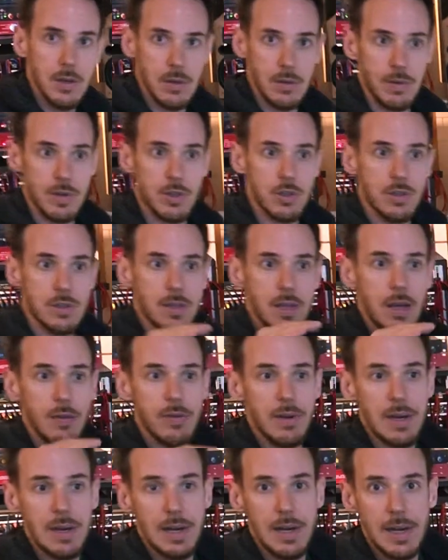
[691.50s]
I just have
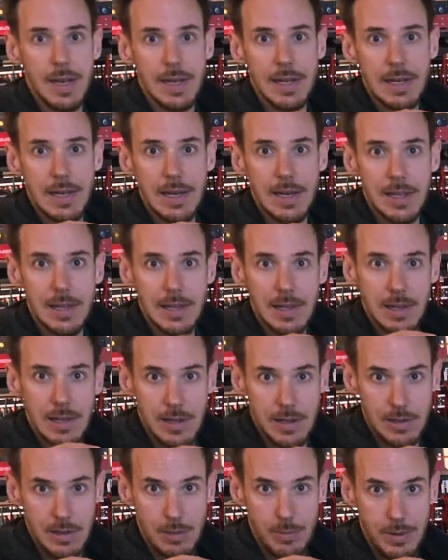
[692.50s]
little
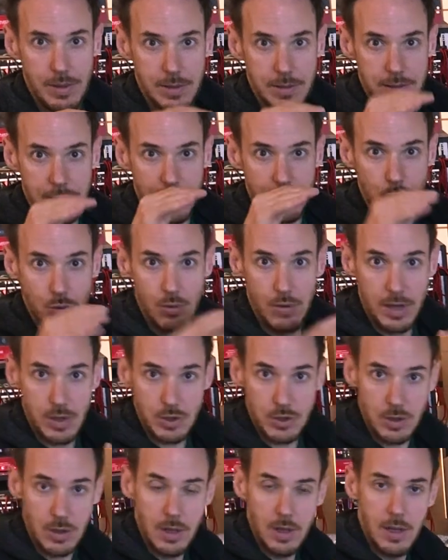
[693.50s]
bit
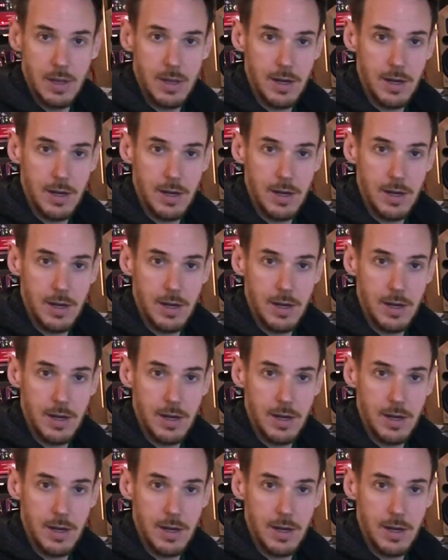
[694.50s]
saturation.